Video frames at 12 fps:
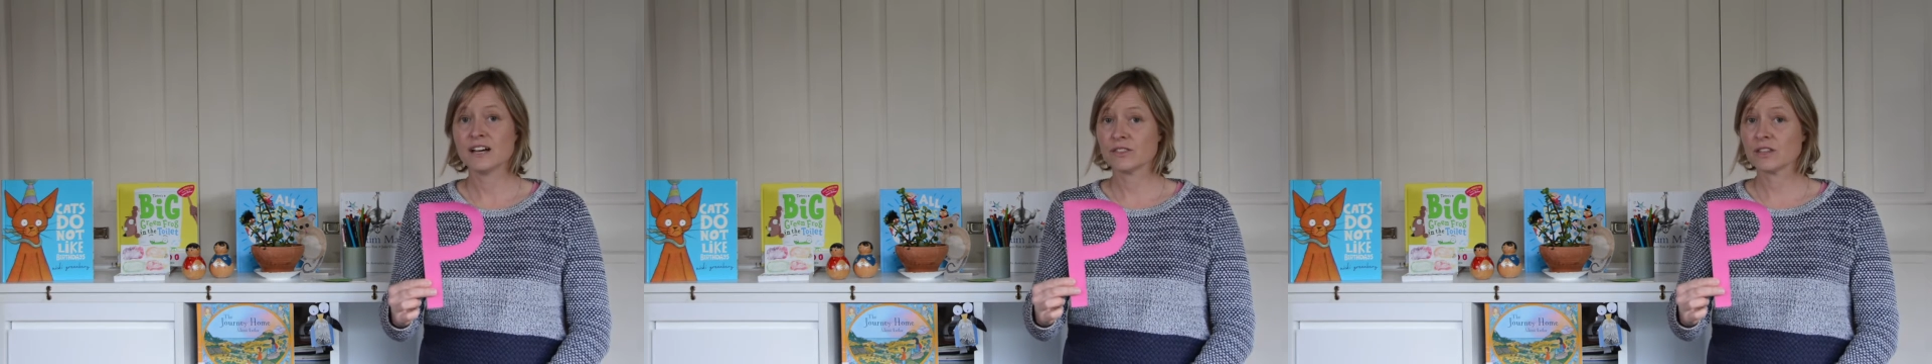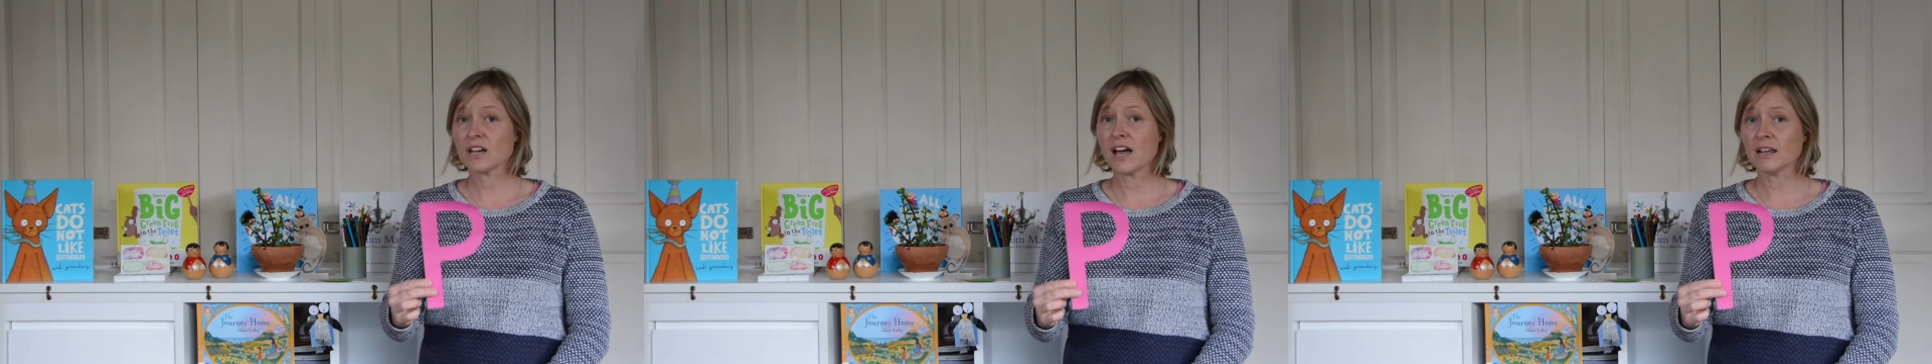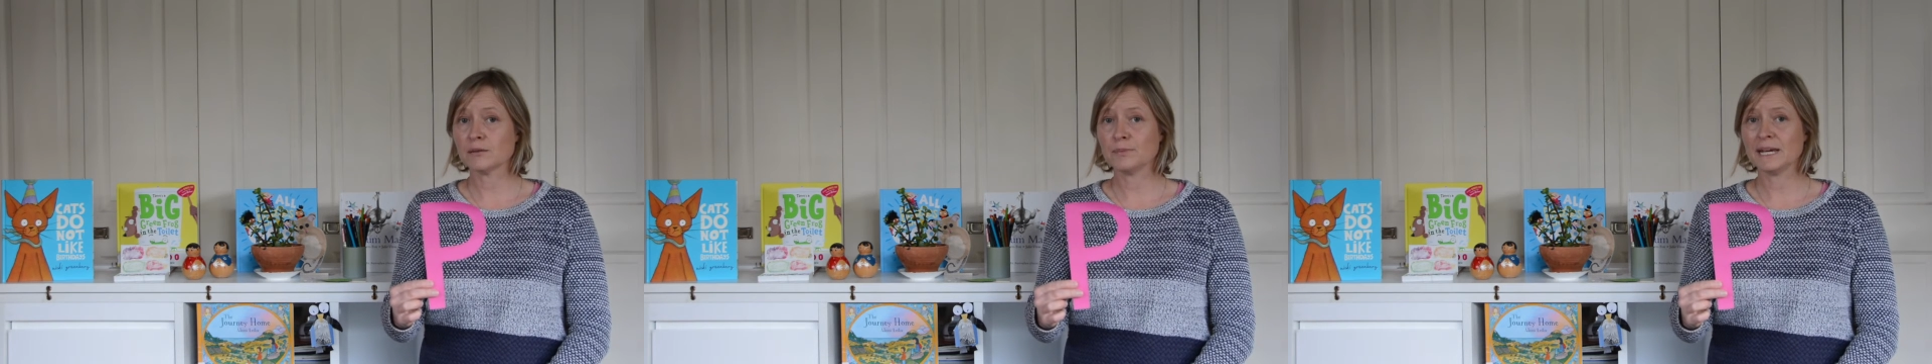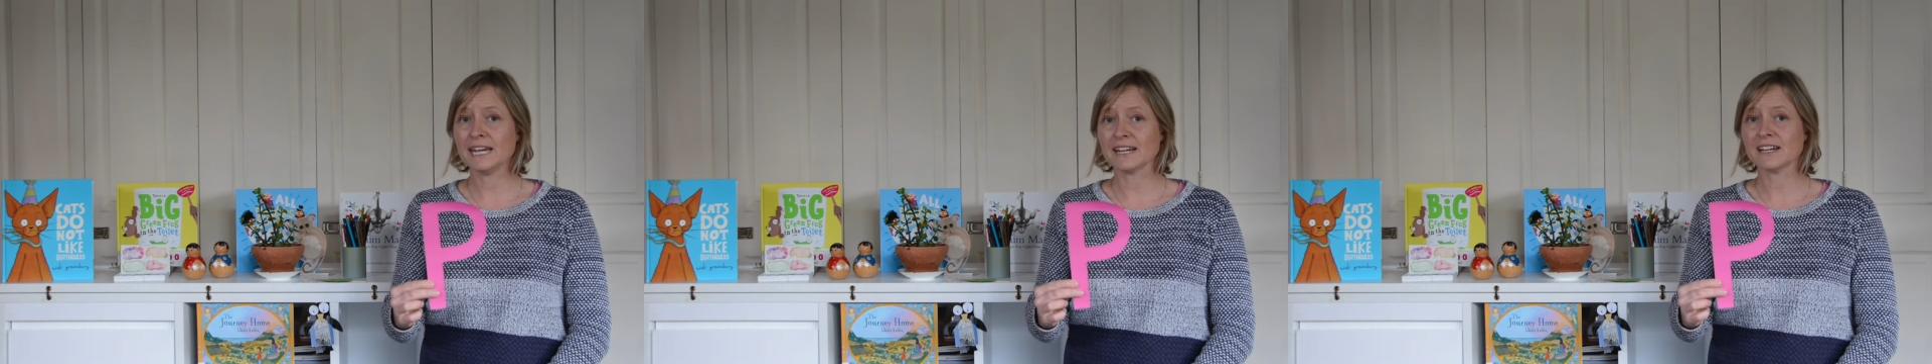The colour
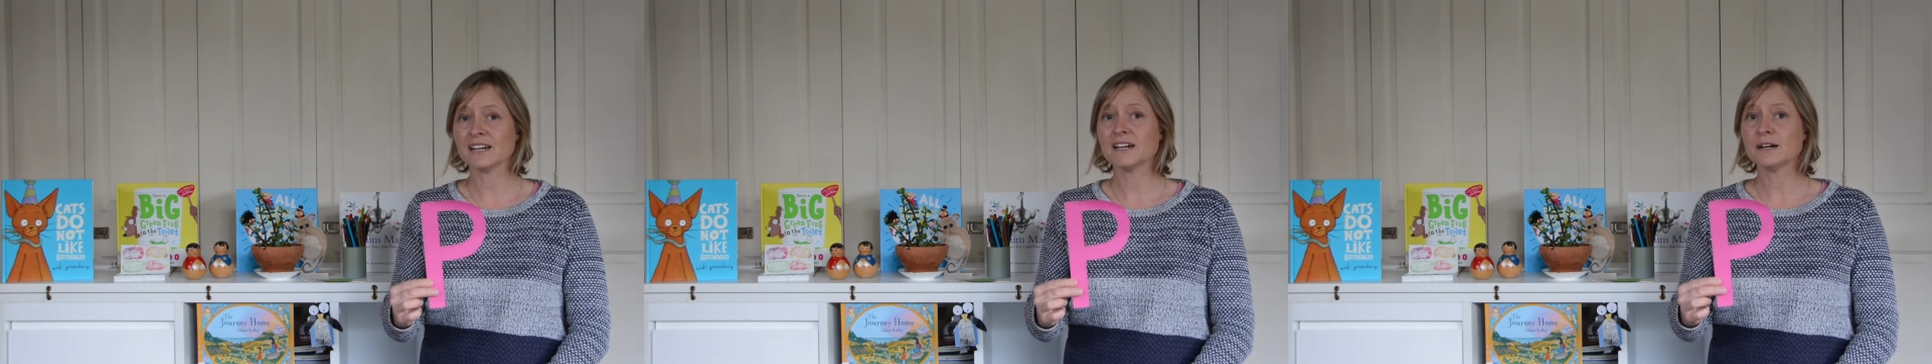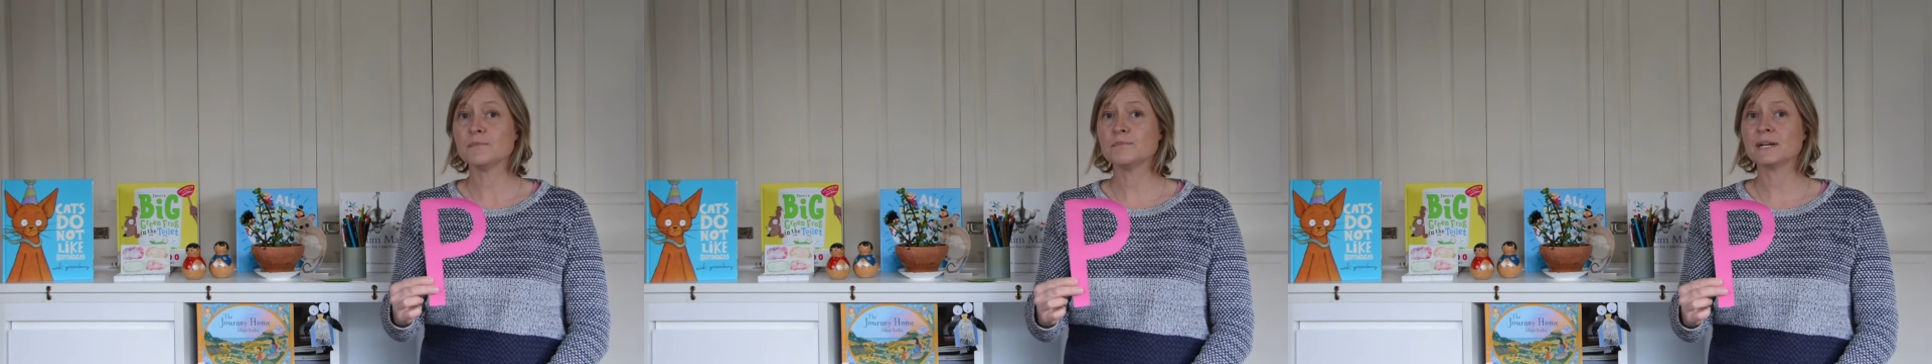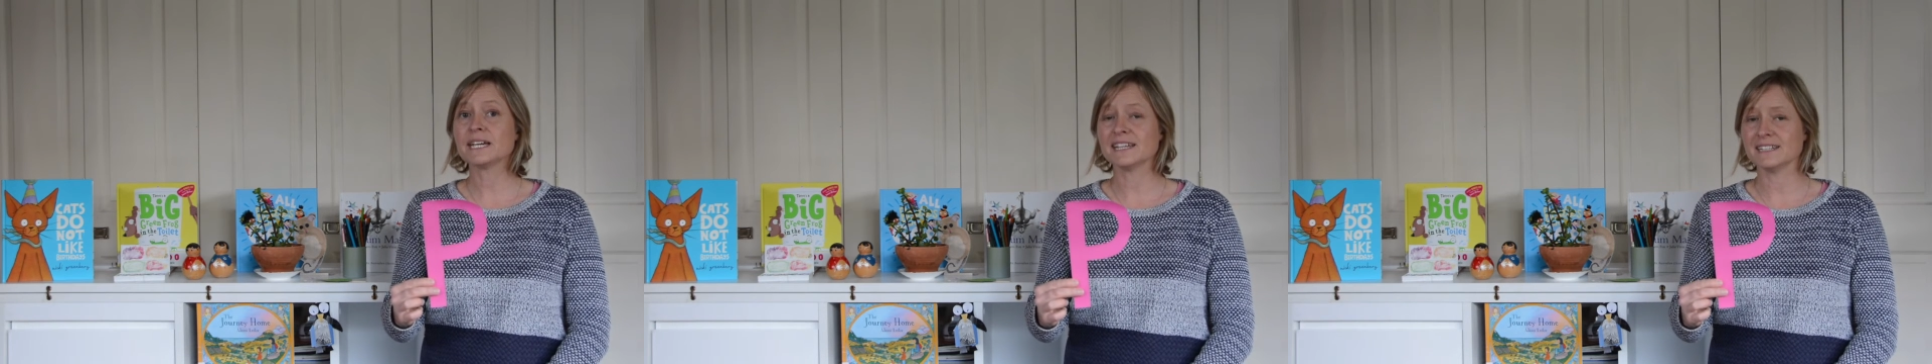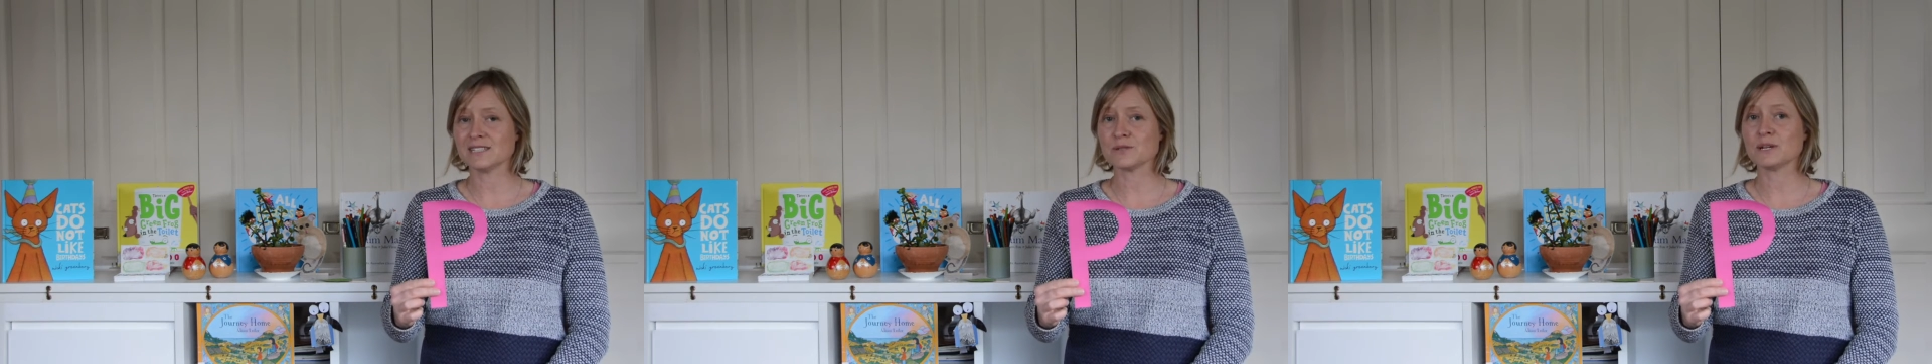pink begins